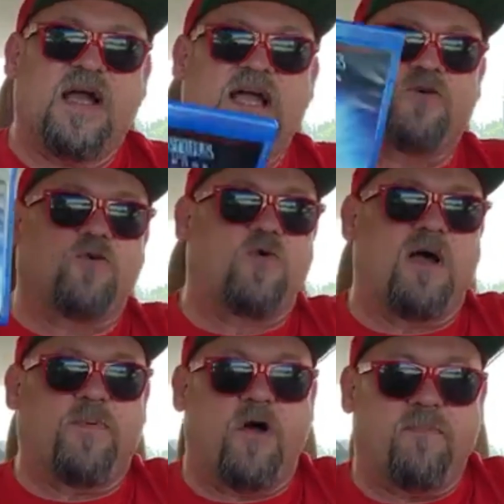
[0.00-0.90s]
I grew
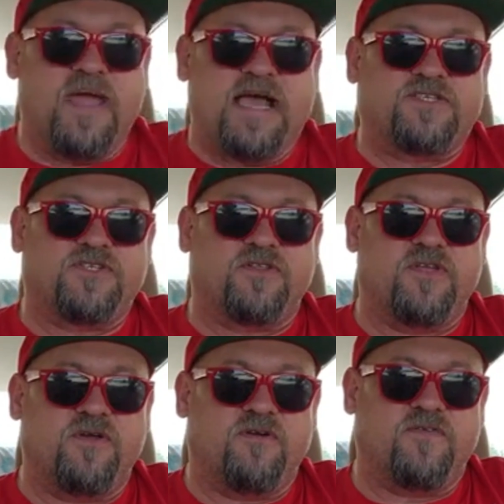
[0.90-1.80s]
up on Masters of
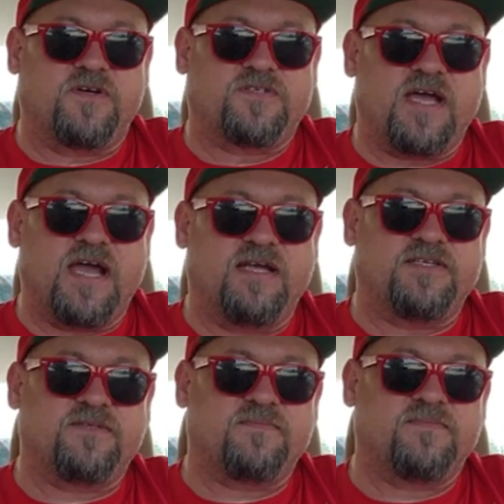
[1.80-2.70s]
the Universe,
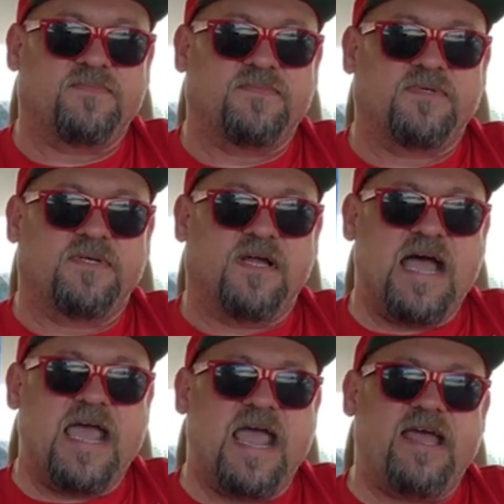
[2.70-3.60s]
guys.
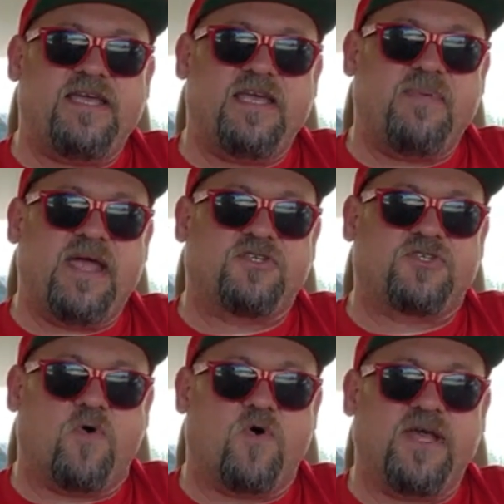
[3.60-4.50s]
I had He-Man
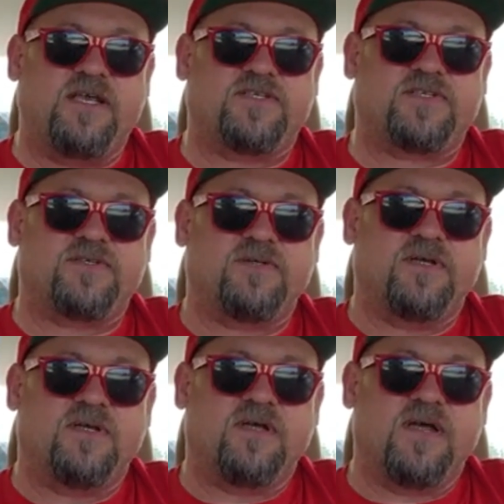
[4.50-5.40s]
toys.
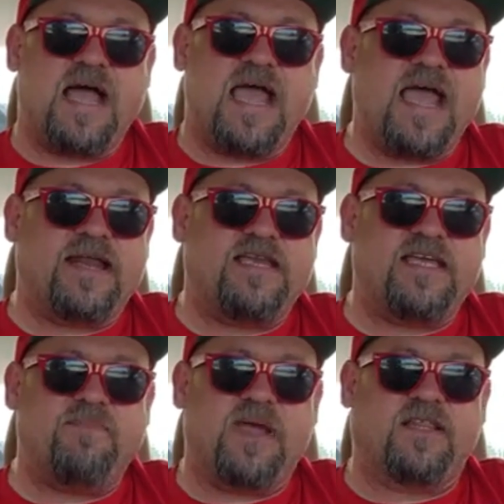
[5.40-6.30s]
I had a
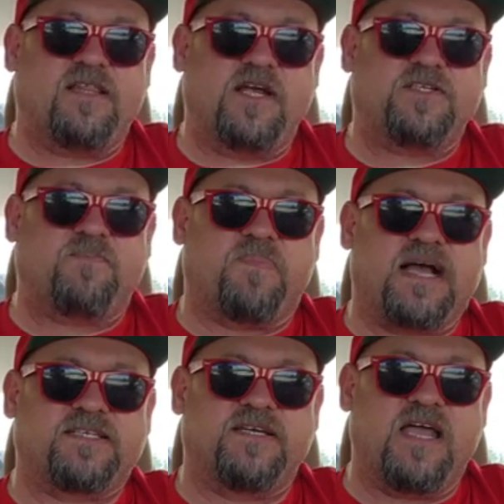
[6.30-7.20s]
He-Man
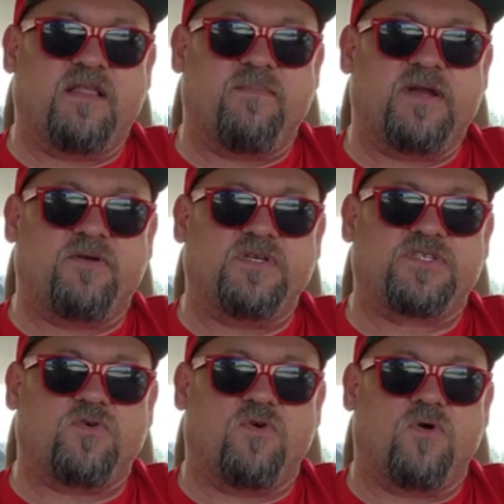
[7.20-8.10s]
lunchbox in elementary
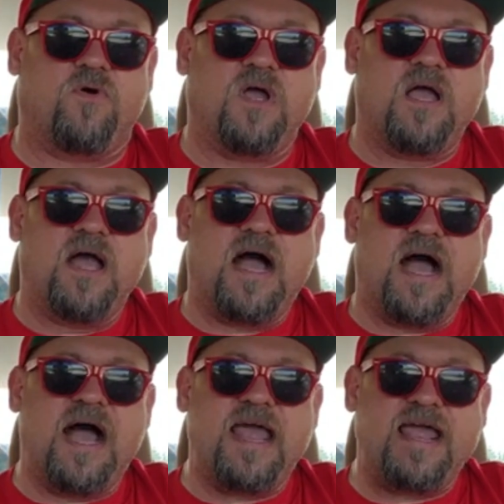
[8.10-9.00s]
school.
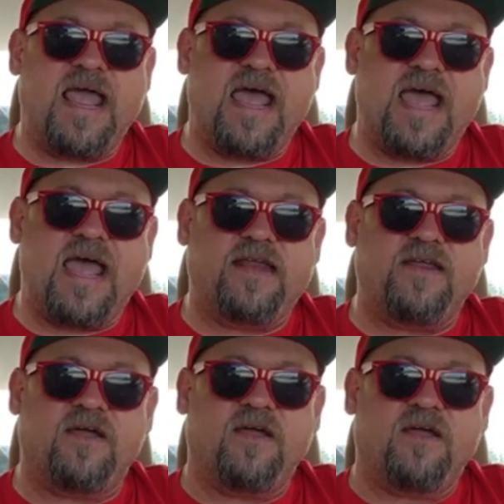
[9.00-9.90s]
I
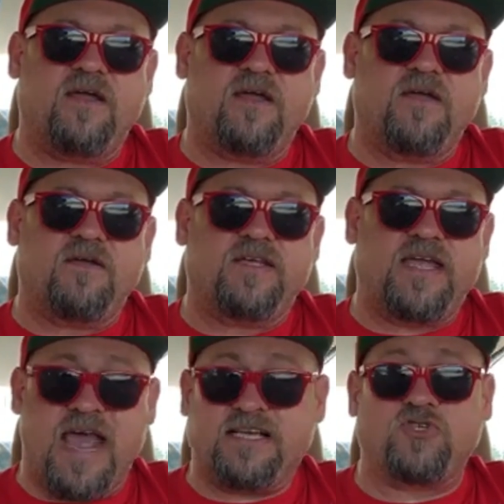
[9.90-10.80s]
had
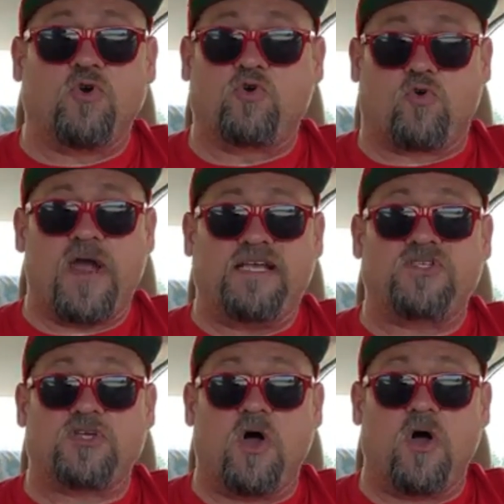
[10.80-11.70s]
Castle
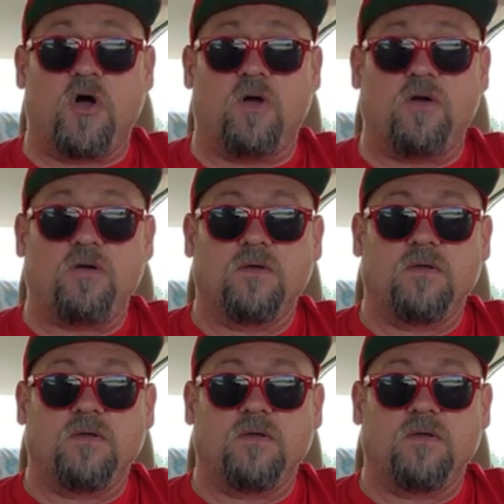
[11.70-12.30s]
Grayskull.